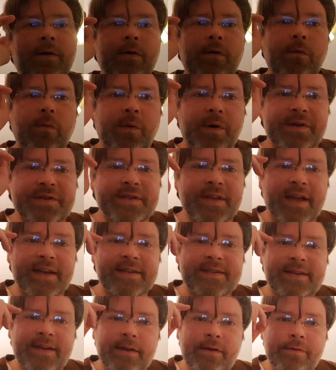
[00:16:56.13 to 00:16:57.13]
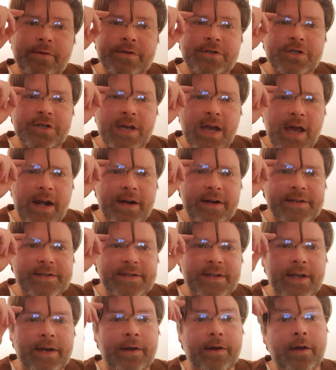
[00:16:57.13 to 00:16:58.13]
What does Nicene Christianity
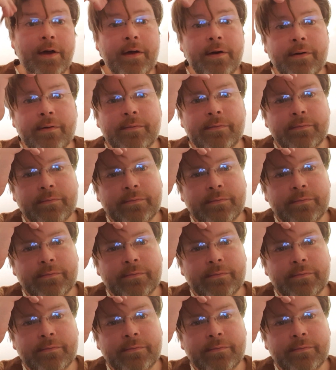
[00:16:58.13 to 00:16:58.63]
say? No.